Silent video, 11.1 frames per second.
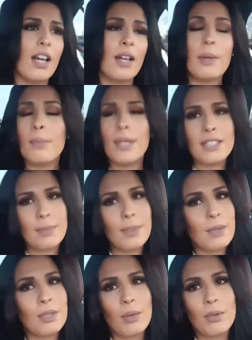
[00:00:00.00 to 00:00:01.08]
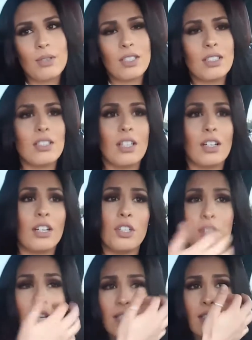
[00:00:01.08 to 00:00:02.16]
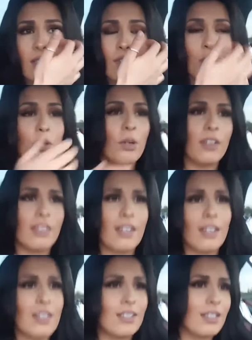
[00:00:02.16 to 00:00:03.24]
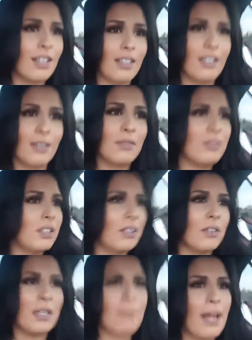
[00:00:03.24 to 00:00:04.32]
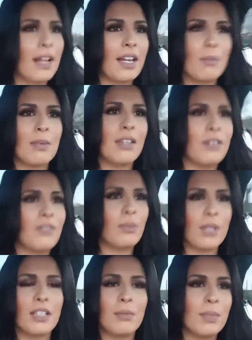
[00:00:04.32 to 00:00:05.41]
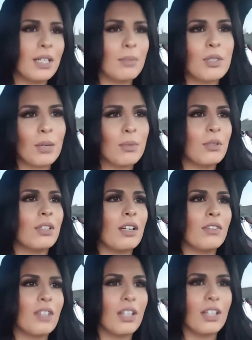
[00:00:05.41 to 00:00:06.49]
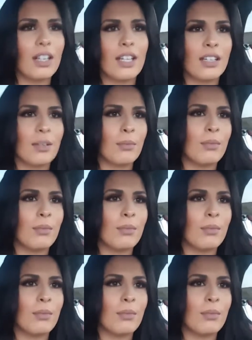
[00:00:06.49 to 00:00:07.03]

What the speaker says: It beats BMW's interior. You guys can record this and, you know, get back at me for being a BMW lover and